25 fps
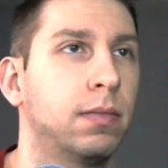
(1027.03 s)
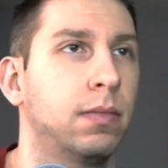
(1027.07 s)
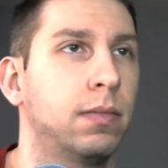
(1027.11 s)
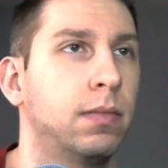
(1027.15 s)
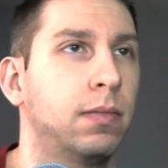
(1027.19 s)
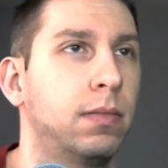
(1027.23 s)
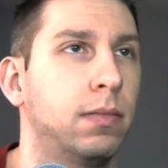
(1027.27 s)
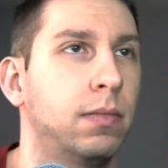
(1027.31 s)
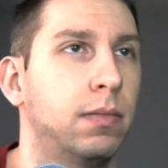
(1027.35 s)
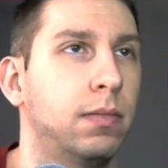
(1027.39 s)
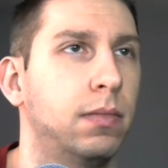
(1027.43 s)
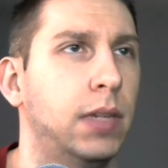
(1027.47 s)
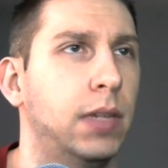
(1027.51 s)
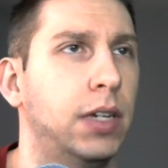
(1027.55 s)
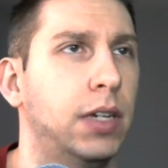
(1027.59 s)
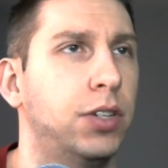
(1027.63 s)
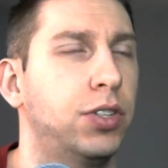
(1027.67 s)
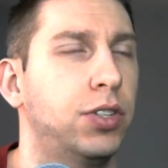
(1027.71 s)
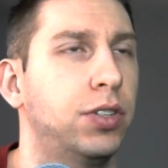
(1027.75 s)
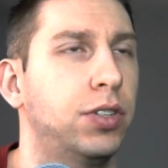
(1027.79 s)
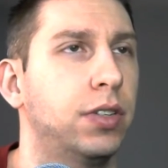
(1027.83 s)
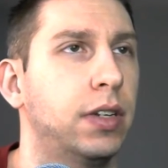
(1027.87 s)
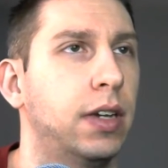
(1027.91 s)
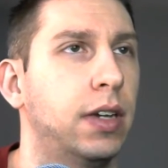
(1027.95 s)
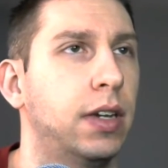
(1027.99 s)
Making
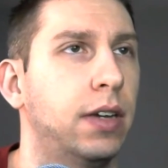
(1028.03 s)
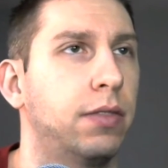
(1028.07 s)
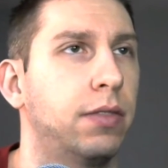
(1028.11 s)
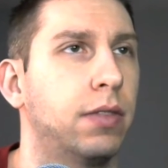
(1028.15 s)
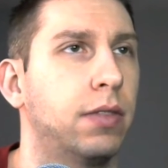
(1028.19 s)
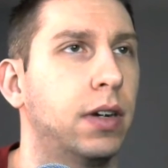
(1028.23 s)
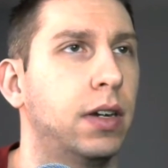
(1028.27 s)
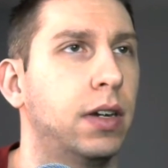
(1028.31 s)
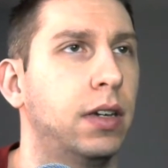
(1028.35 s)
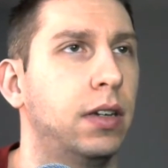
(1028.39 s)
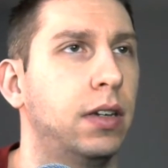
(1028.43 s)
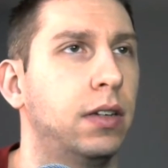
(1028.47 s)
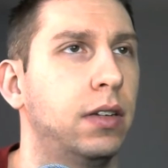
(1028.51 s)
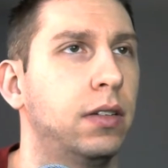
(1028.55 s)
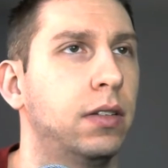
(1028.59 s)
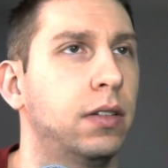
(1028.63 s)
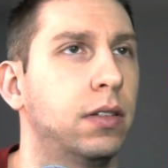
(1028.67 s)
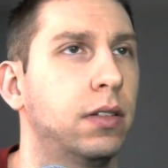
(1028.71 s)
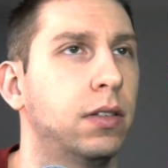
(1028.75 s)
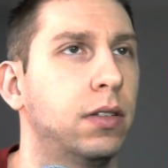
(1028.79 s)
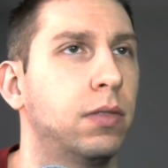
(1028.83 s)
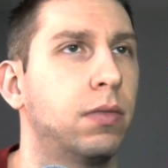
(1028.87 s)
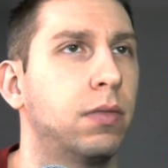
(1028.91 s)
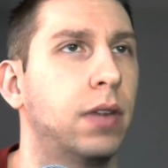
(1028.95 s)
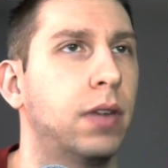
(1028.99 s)
sure the
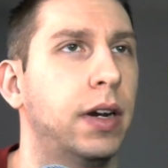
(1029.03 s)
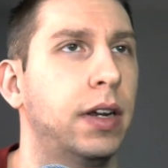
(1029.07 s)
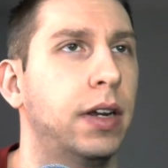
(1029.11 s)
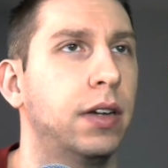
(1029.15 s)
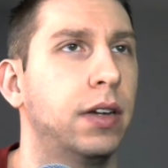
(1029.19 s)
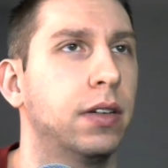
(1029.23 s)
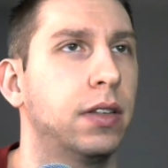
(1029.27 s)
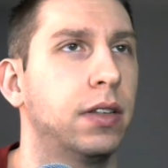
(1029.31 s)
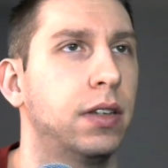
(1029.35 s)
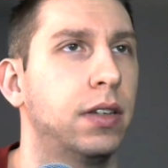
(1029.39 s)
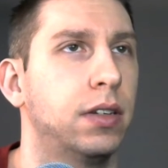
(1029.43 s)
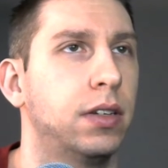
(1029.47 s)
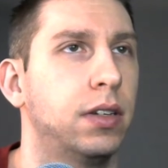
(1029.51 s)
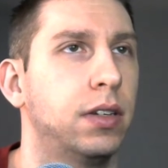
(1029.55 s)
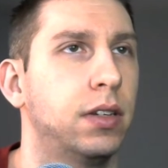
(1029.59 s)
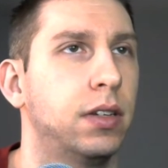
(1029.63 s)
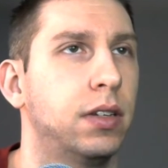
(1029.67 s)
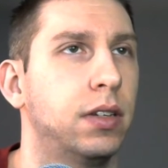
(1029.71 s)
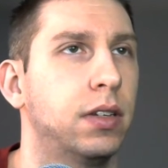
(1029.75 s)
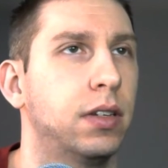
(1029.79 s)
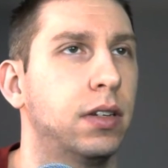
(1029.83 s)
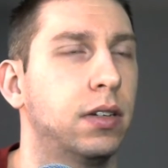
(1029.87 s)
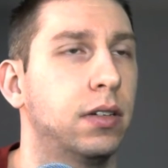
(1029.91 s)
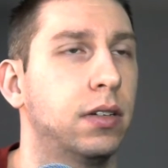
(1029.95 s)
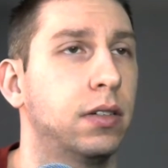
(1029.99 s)
writing on this is
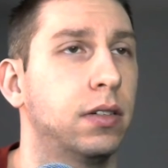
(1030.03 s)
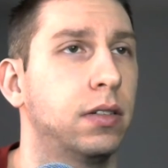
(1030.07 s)
a